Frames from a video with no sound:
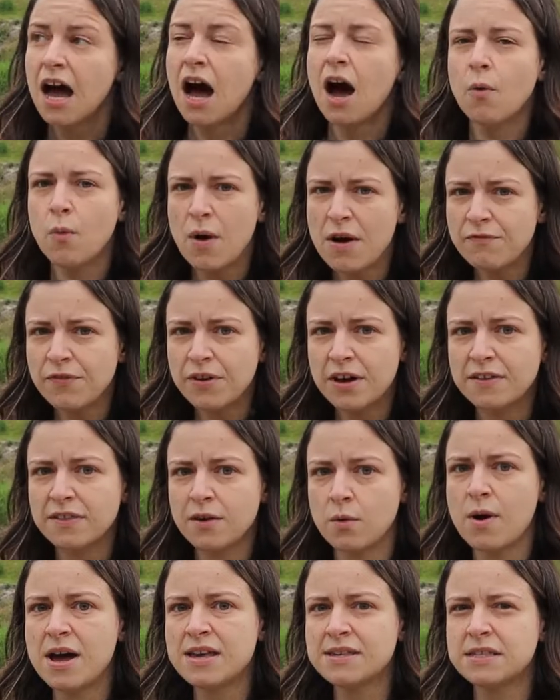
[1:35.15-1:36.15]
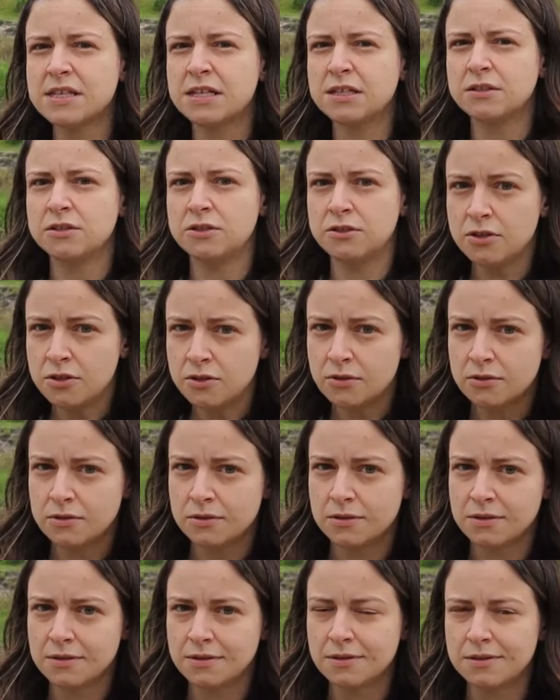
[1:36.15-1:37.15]
However, the ones that
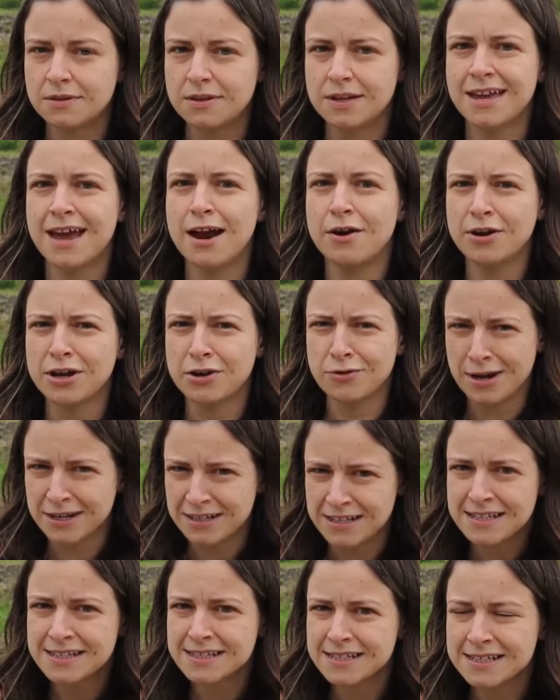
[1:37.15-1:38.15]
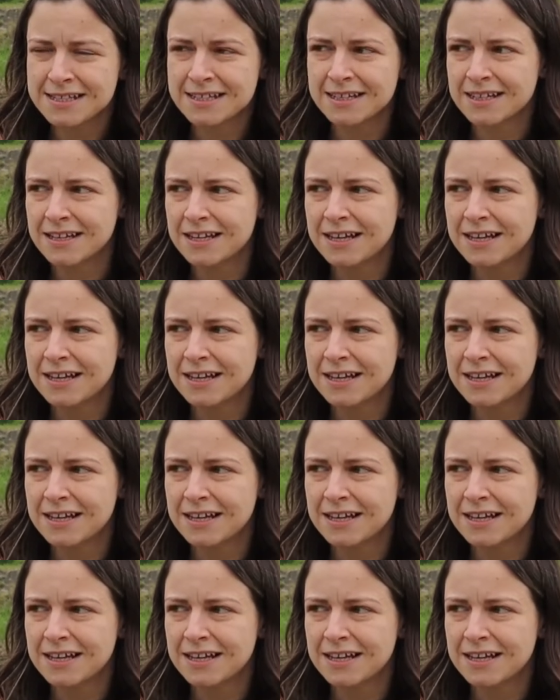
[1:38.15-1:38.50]
do carry credits,